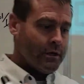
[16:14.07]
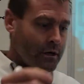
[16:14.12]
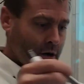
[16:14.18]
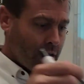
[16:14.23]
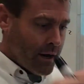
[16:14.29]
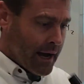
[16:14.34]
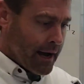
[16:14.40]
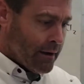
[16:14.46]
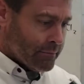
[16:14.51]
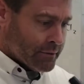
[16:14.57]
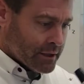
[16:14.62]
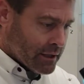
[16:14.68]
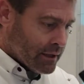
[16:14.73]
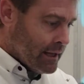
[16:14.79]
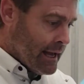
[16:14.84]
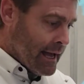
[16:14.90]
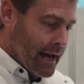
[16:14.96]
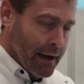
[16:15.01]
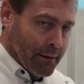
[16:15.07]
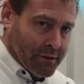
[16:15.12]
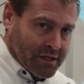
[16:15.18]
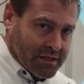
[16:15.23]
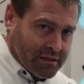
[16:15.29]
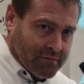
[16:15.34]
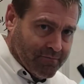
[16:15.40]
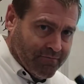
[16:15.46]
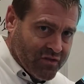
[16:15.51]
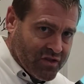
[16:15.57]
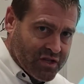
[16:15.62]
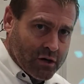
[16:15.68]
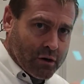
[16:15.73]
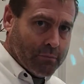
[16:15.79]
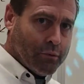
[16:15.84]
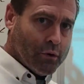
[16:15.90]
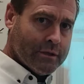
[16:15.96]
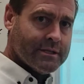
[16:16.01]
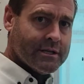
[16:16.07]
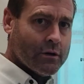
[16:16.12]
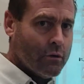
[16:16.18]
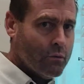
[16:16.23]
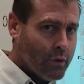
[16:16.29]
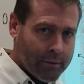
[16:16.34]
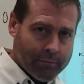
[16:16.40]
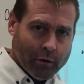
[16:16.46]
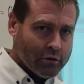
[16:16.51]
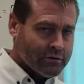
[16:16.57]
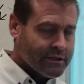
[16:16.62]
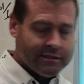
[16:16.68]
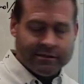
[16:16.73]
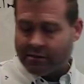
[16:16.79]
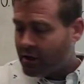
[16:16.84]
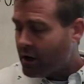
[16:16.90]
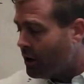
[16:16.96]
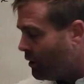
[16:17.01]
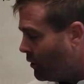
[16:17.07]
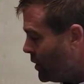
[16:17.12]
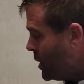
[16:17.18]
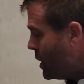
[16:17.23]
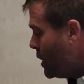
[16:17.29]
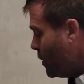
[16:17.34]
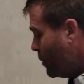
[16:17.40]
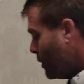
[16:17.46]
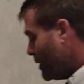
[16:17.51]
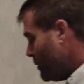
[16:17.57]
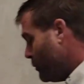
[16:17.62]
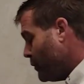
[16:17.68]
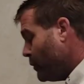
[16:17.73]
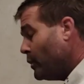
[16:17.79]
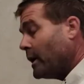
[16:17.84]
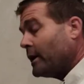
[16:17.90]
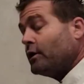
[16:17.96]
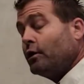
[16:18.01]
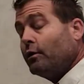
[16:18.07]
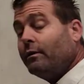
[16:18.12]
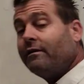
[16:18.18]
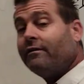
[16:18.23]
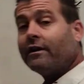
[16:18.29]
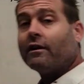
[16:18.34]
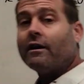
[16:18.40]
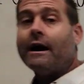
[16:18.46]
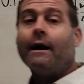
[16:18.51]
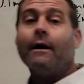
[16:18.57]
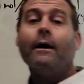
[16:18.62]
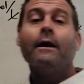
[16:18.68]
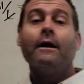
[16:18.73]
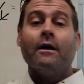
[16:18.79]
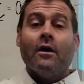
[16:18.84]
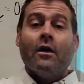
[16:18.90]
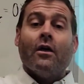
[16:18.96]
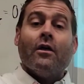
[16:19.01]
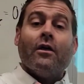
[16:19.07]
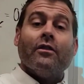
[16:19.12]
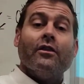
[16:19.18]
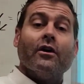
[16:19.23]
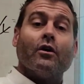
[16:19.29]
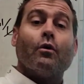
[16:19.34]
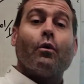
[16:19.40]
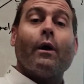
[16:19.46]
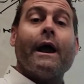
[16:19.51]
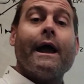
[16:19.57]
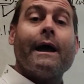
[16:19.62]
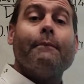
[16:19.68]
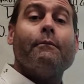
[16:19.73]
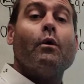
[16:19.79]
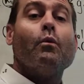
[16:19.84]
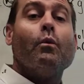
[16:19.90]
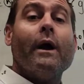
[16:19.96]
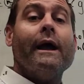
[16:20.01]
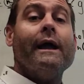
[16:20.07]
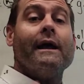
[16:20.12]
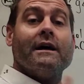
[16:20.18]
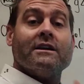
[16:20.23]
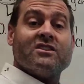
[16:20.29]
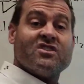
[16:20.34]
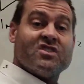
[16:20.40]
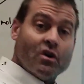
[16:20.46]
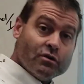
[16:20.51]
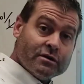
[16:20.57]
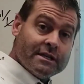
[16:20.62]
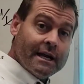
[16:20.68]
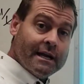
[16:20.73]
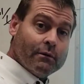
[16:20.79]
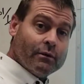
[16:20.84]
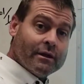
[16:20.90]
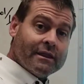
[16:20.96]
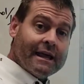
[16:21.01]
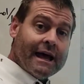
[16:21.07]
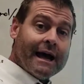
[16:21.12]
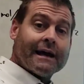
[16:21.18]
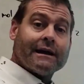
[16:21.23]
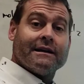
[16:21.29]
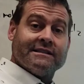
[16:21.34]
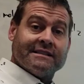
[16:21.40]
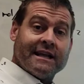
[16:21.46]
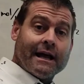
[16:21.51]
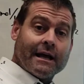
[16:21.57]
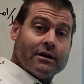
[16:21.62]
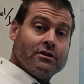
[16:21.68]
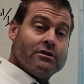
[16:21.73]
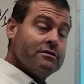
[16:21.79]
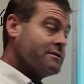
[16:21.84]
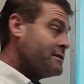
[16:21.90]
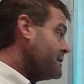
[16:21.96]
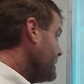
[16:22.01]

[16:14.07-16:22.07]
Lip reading: know how much 0.01 moles is? No. What could we figure out? The gram weight associated with that, because then I could use an